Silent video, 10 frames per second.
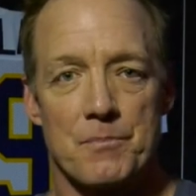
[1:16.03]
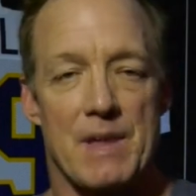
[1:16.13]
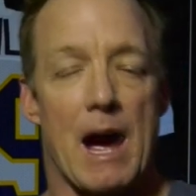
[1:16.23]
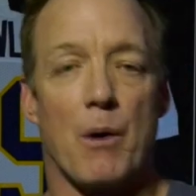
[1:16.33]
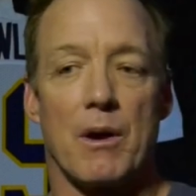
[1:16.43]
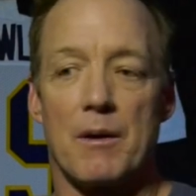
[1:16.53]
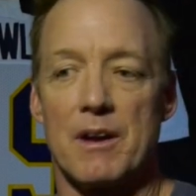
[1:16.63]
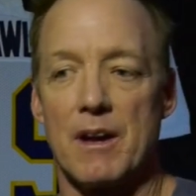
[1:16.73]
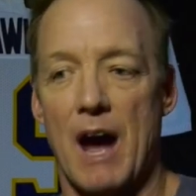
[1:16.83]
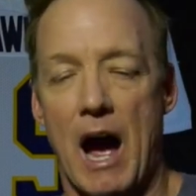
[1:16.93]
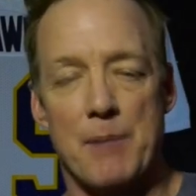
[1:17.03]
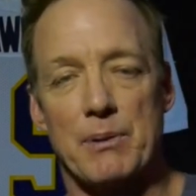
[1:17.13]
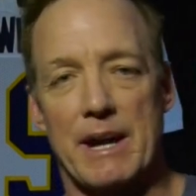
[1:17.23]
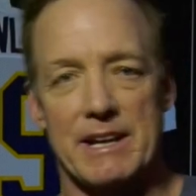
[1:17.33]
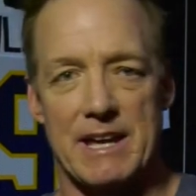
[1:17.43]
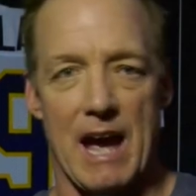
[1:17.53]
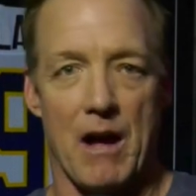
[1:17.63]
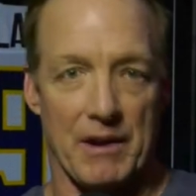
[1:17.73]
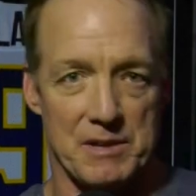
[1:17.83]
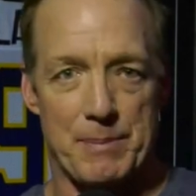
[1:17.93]
Now, I played at
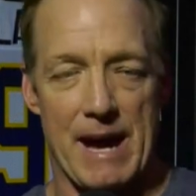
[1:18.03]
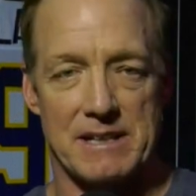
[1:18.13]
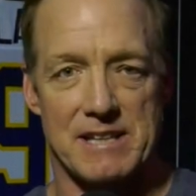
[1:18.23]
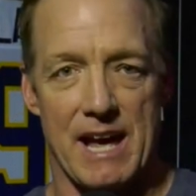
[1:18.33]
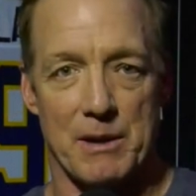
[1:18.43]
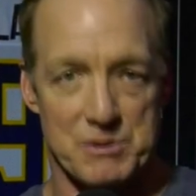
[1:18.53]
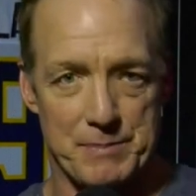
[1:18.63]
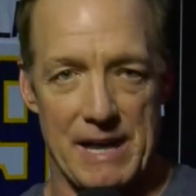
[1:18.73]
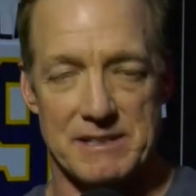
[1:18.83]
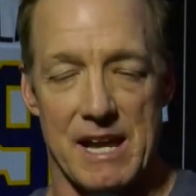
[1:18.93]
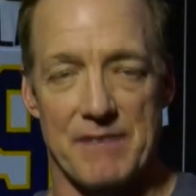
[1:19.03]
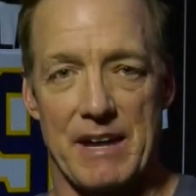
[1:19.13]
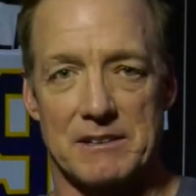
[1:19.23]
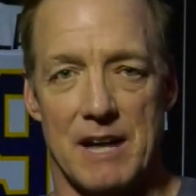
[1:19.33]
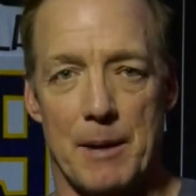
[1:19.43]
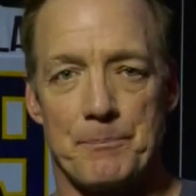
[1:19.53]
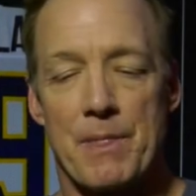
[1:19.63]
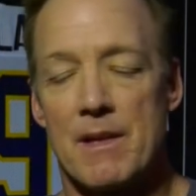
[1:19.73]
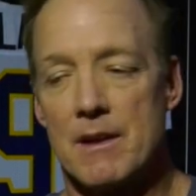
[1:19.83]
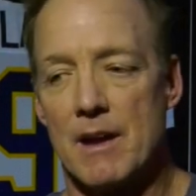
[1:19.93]
Cal in the Pac-10. It was a Pac-10 at that time.
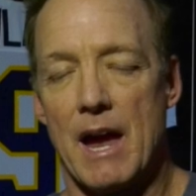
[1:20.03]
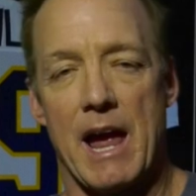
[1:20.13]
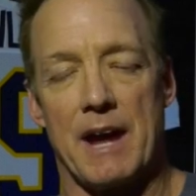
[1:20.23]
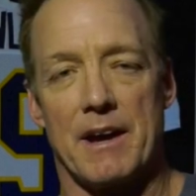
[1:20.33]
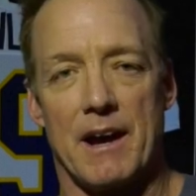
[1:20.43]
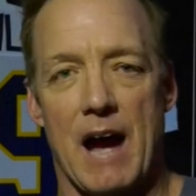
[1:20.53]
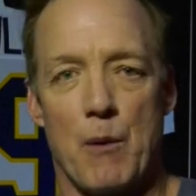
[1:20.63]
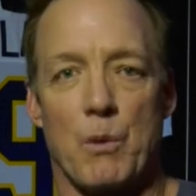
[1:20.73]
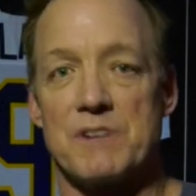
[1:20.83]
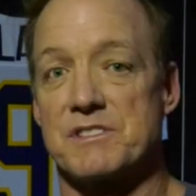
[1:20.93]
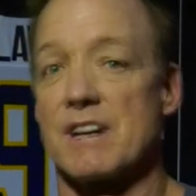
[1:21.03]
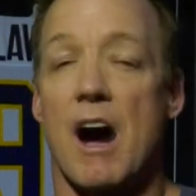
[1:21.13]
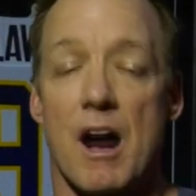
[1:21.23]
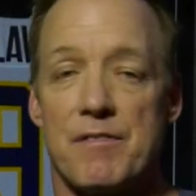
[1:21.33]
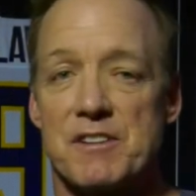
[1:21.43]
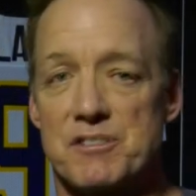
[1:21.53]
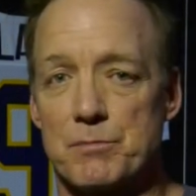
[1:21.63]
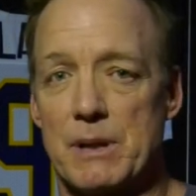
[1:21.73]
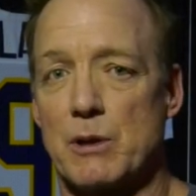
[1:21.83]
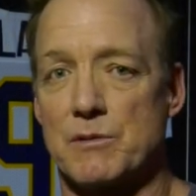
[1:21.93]
And I was the offensive
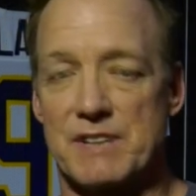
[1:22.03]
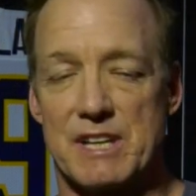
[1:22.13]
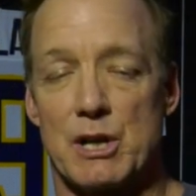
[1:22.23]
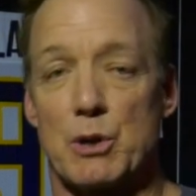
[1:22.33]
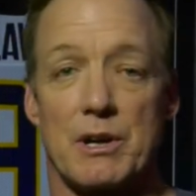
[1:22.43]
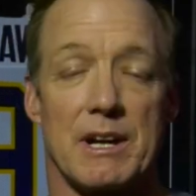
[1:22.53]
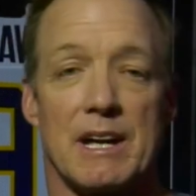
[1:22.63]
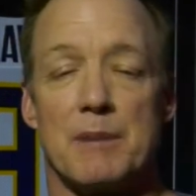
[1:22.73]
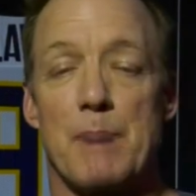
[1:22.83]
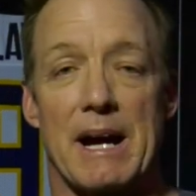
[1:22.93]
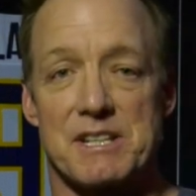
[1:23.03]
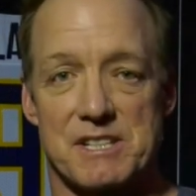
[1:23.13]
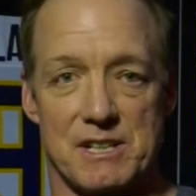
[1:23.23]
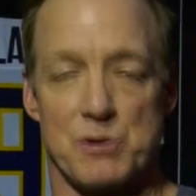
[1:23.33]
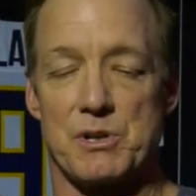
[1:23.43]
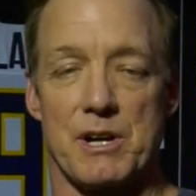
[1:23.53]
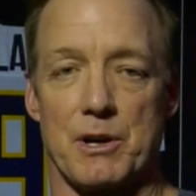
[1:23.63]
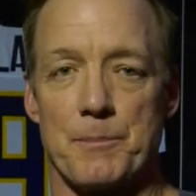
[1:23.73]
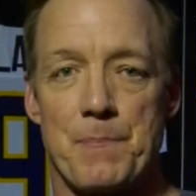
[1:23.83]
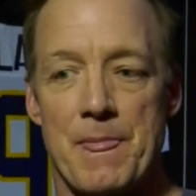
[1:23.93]
player of the year in my senior
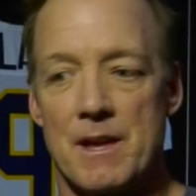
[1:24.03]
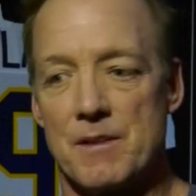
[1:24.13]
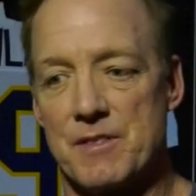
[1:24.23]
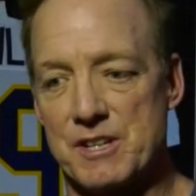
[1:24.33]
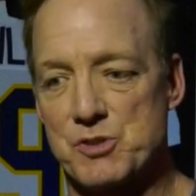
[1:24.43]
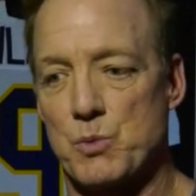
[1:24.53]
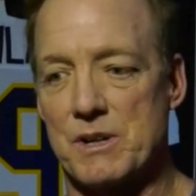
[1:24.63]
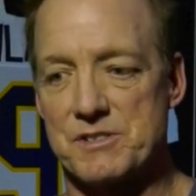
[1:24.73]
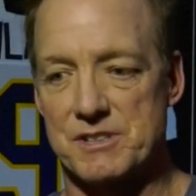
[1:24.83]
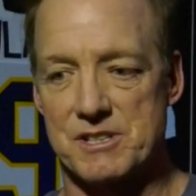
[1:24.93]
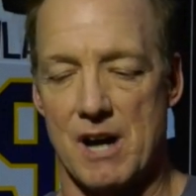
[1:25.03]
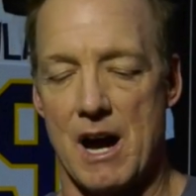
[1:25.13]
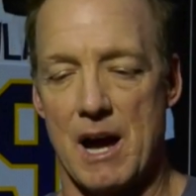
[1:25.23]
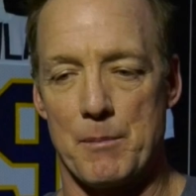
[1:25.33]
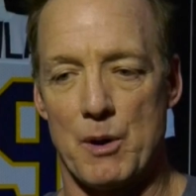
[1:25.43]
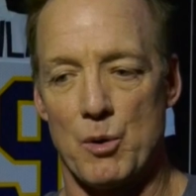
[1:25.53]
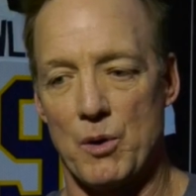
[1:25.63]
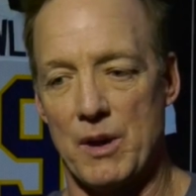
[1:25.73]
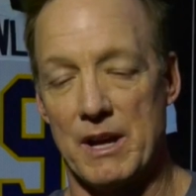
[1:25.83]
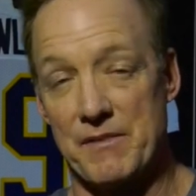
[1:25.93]
year. This was the time
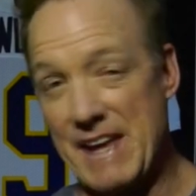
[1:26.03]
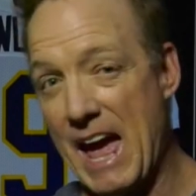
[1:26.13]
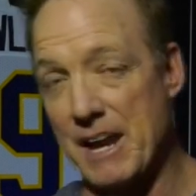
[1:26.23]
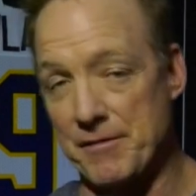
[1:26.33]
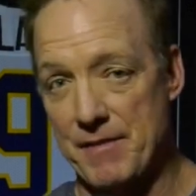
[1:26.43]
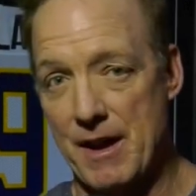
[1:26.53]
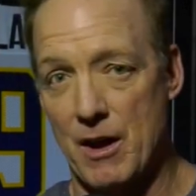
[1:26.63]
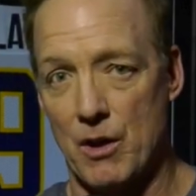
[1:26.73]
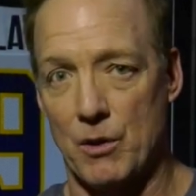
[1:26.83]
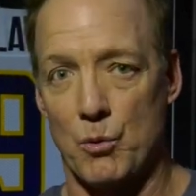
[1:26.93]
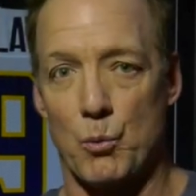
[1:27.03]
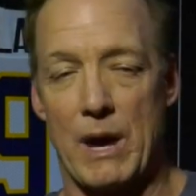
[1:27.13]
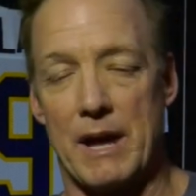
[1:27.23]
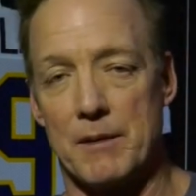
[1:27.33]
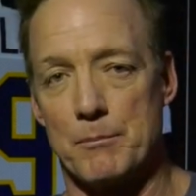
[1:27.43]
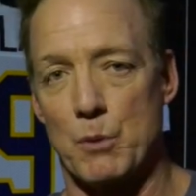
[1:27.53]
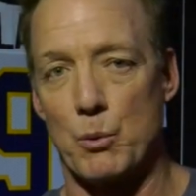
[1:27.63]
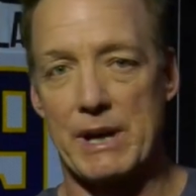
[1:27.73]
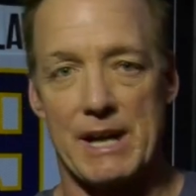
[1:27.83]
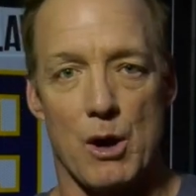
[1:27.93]
in the NFL when
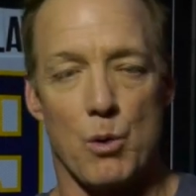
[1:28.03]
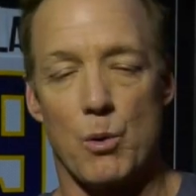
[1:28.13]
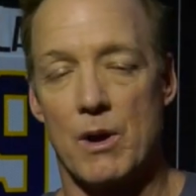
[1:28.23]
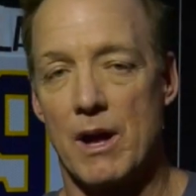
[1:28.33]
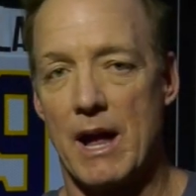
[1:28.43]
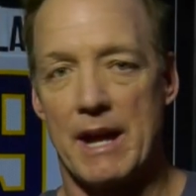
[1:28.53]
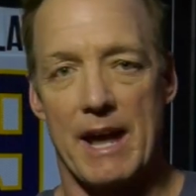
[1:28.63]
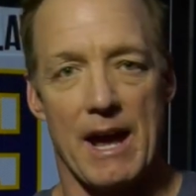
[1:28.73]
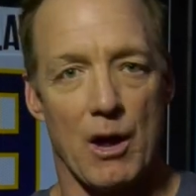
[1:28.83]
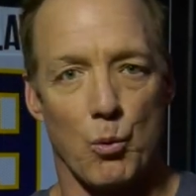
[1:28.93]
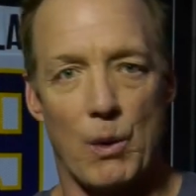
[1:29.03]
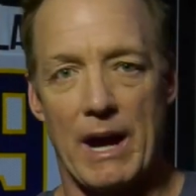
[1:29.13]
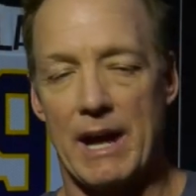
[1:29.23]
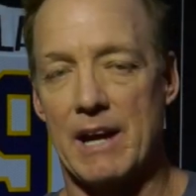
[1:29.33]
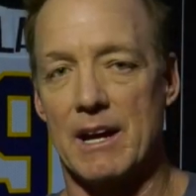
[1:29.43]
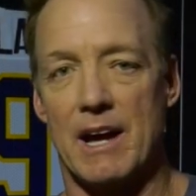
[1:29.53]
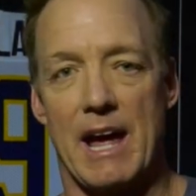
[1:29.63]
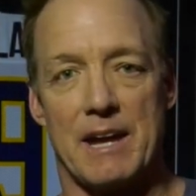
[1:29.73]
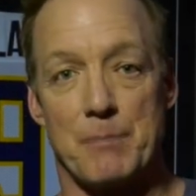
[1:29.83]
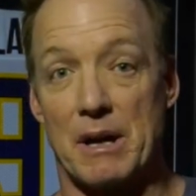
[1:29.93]
Marino and Elway
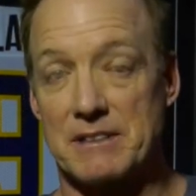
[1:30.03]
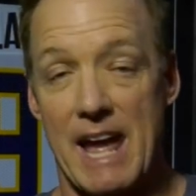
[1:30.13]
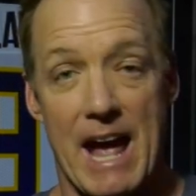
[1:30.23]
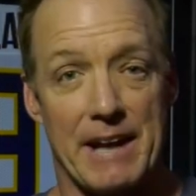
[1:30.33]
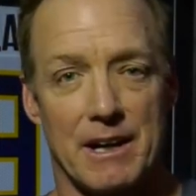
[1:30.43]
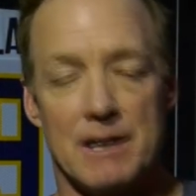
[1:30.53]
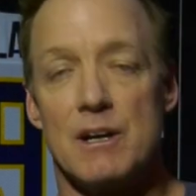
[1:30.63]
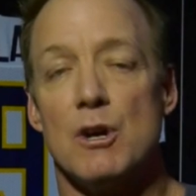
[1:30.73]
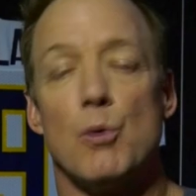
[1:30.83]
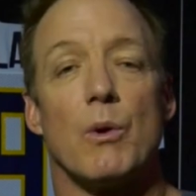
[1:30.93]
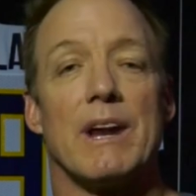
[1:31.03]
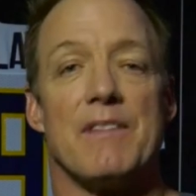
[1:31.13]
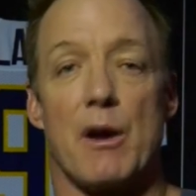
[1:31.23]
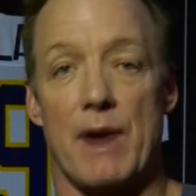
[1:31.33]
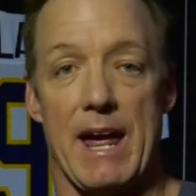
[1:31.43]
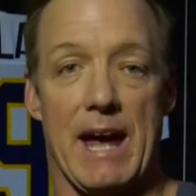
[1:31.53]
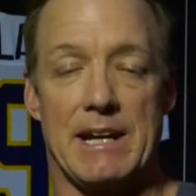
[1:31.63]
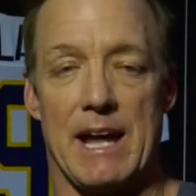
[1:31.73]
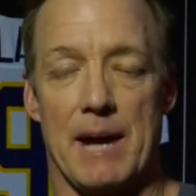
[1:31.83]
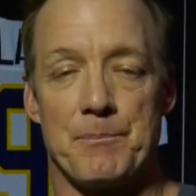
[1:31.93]
and Montana were in their
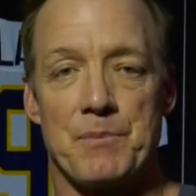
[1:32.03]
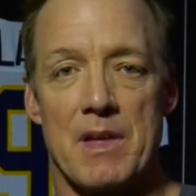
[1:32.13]
heyday.